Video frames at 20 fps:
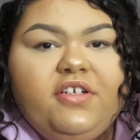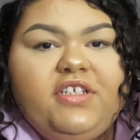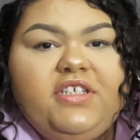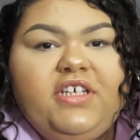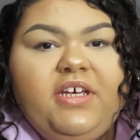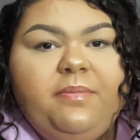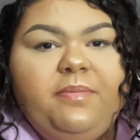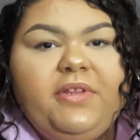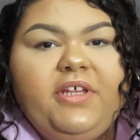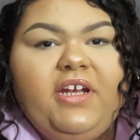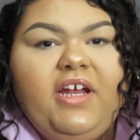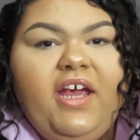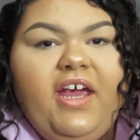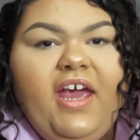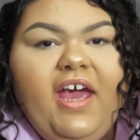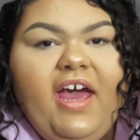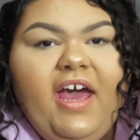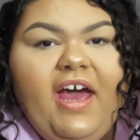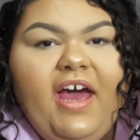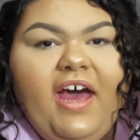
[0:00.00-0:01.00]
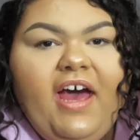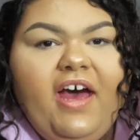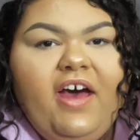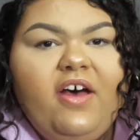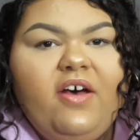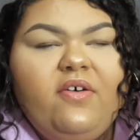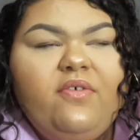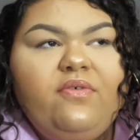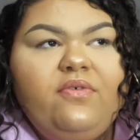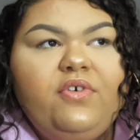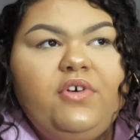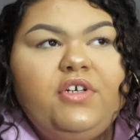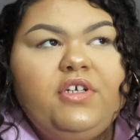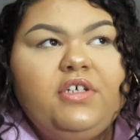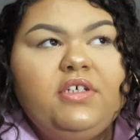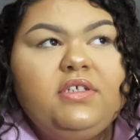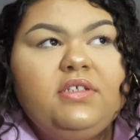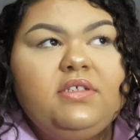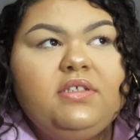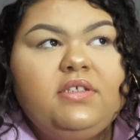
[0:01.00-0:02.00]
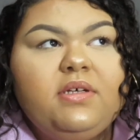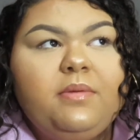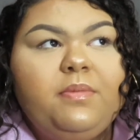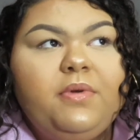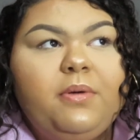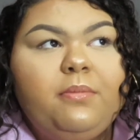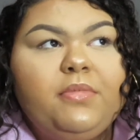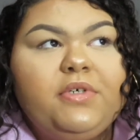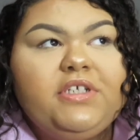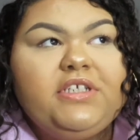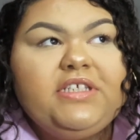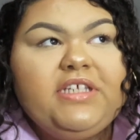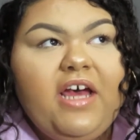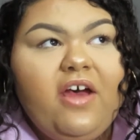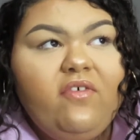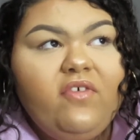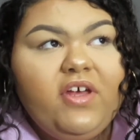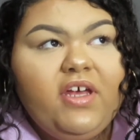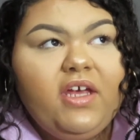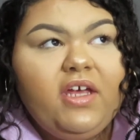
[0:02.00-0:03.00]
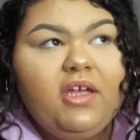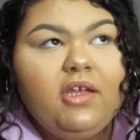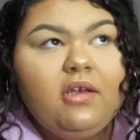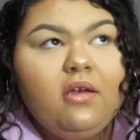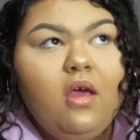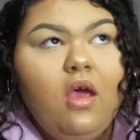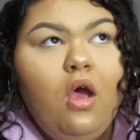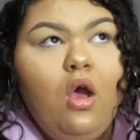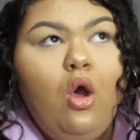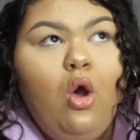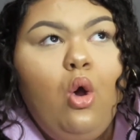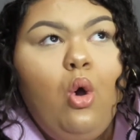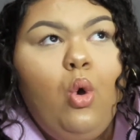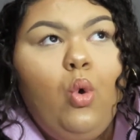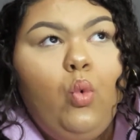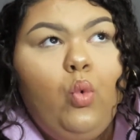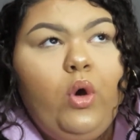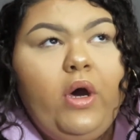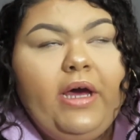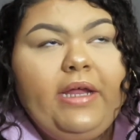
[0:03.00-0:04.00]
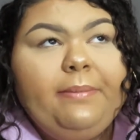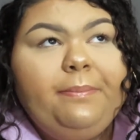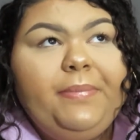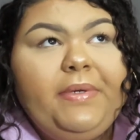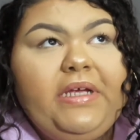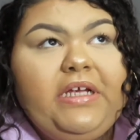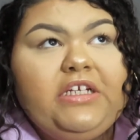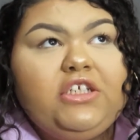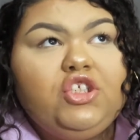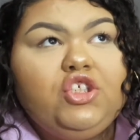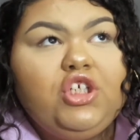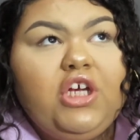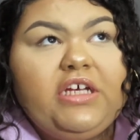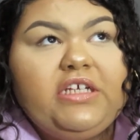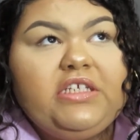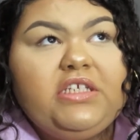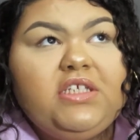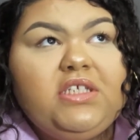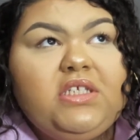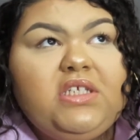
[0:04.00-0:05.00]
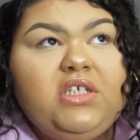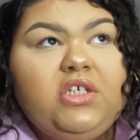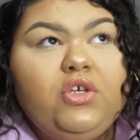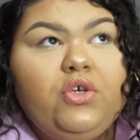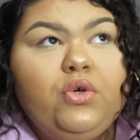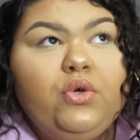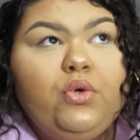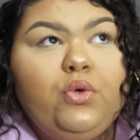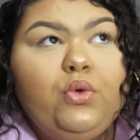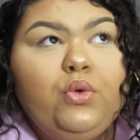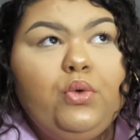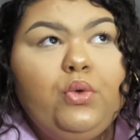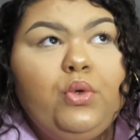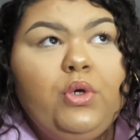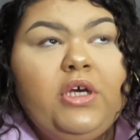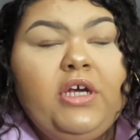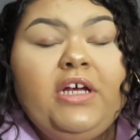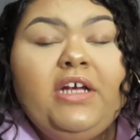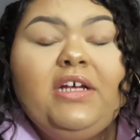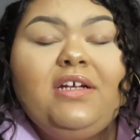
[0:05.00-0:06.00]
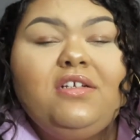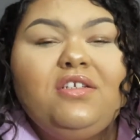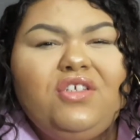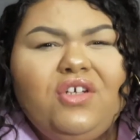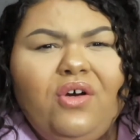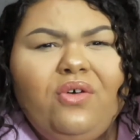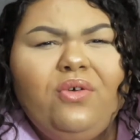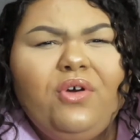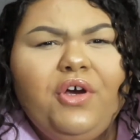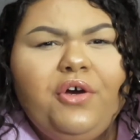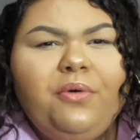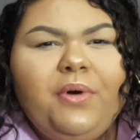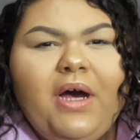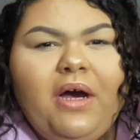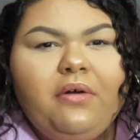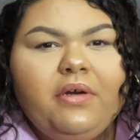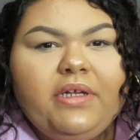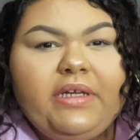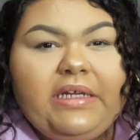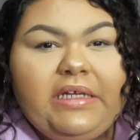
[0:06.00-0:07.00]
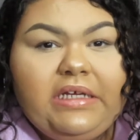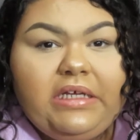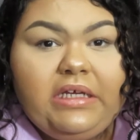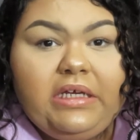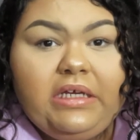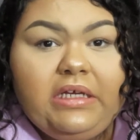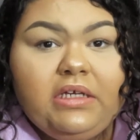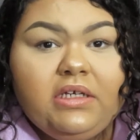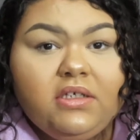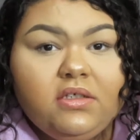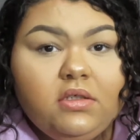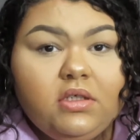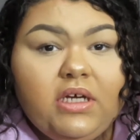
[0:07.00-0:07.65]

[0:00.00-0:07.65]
tip that I have, tip number 7, would be just to don't go out and eat.